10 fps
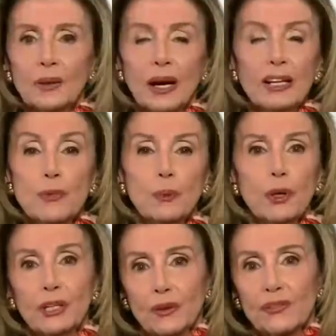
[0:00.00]
I've been
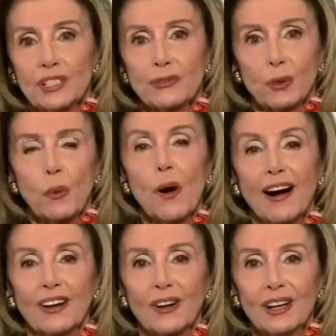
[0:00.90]
working on this for a
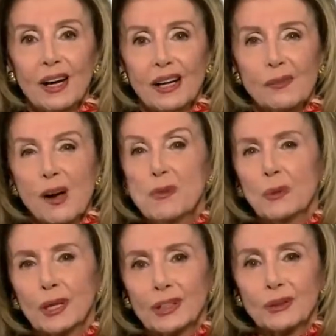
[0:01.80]
while. I've
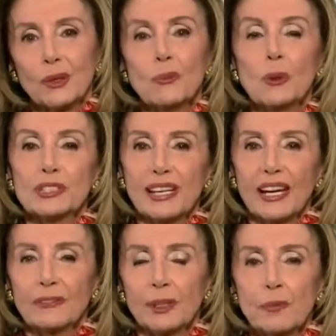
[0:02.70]
been working on almost
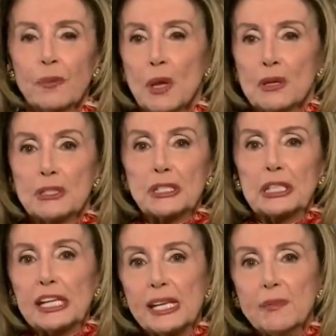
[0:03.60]
every
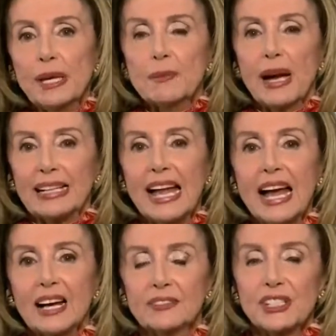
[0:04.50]
scheme he might
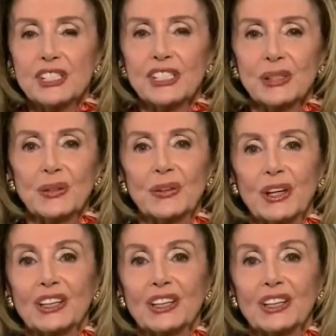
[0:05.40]
have to steal the